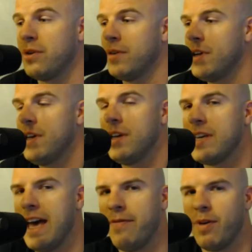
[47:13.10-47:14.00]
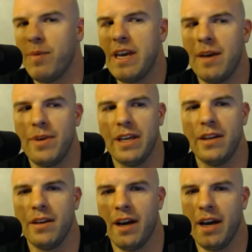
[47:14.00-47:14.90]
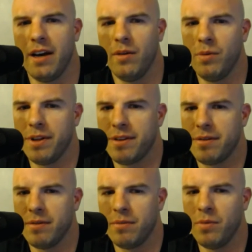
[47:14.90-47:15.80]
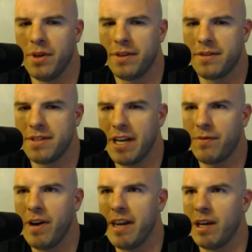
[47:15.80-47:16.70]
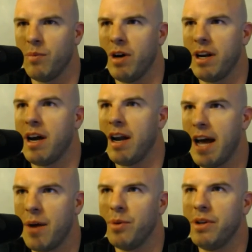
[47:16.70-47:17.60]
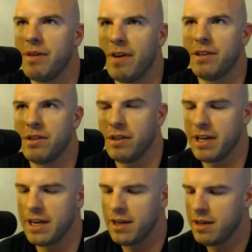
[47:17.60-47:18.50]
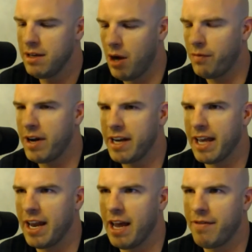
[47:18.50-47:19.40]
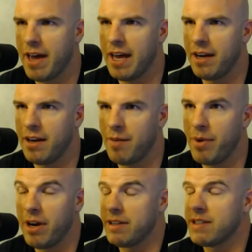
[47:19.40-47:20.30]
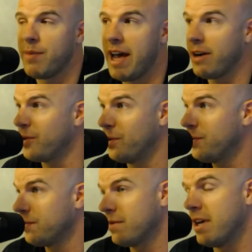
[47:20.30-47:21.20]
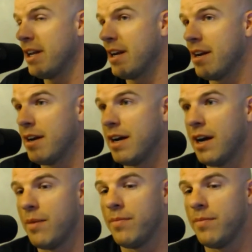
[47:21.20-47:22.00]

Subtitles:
true. Yeah, for me, I mean, with stick fighting and whatnot, I'll fight again. I've been on sabbatical and